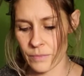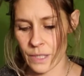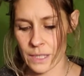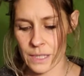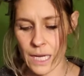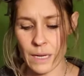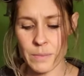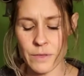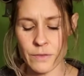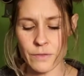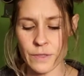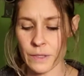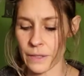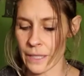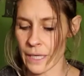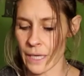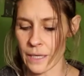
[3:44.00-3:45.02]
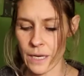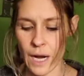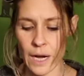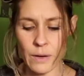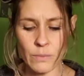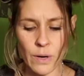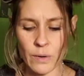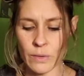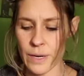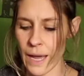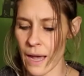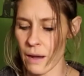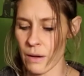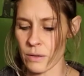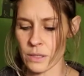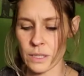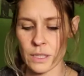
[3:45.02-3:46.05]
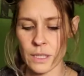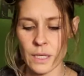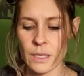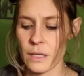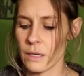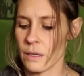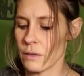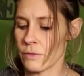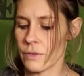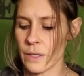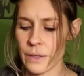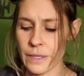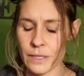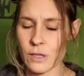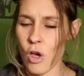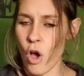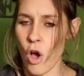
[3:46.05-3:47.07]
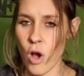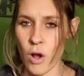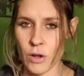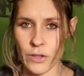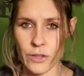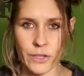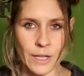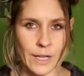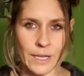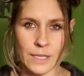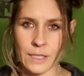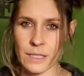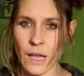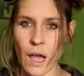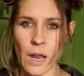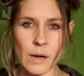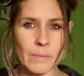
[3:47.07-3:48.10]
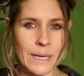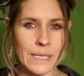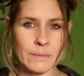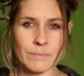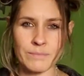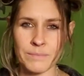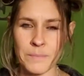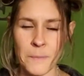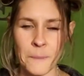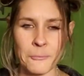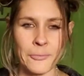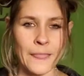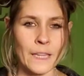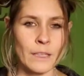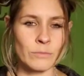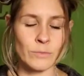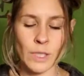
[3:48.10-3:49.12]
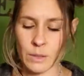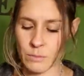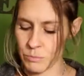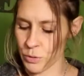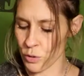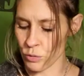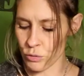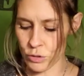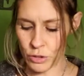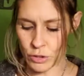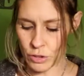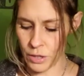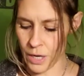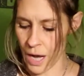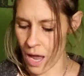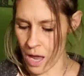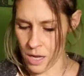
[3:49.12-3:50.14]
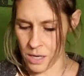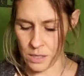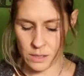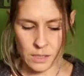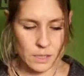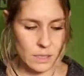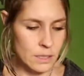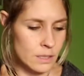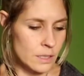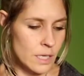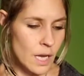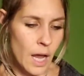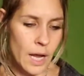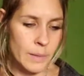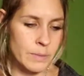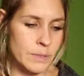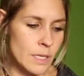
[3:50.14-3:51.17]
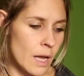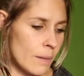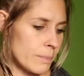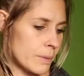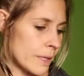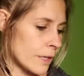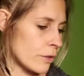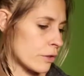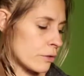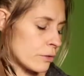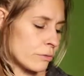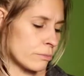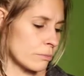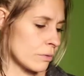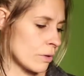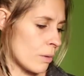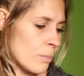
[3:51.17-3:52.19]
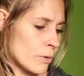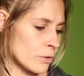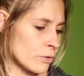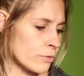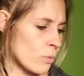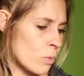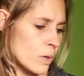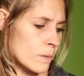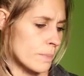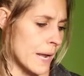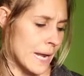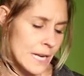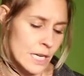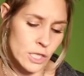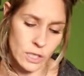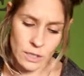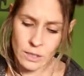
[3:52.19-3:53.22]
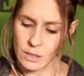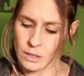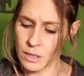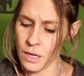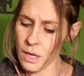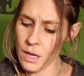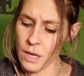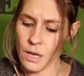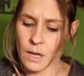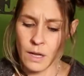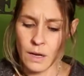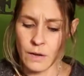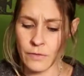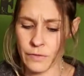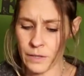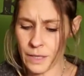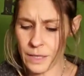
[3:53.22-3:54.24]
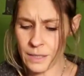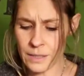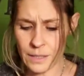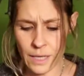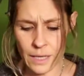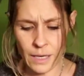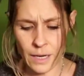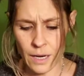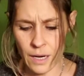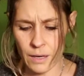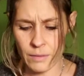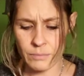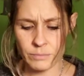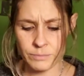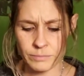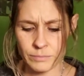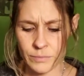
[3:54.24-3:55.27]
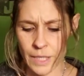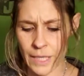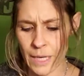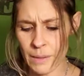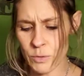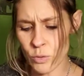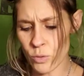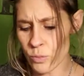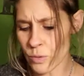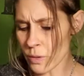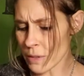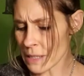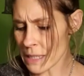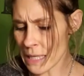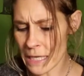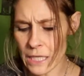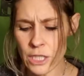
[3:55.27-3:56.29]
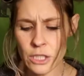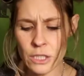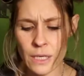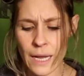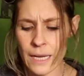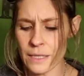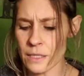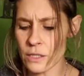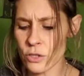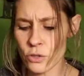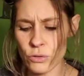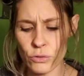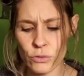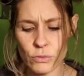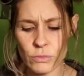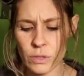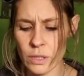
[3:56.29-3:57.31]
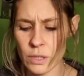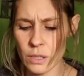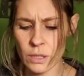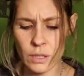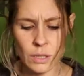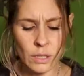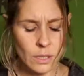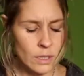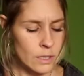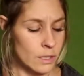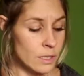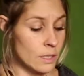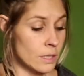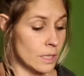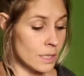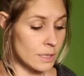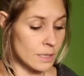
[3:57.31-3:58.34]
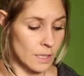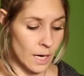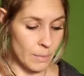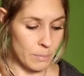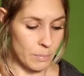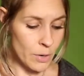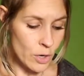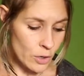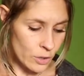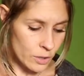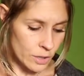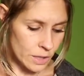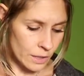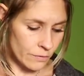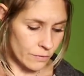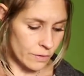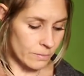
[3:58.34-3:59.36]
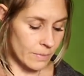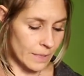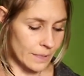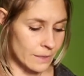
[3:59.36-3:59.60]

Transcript: I've been feeling it. I wrote out a very long thing. I just got on my computer and typed up like almost 4 pages of things that I came to a realization as to the things that I'm purging from my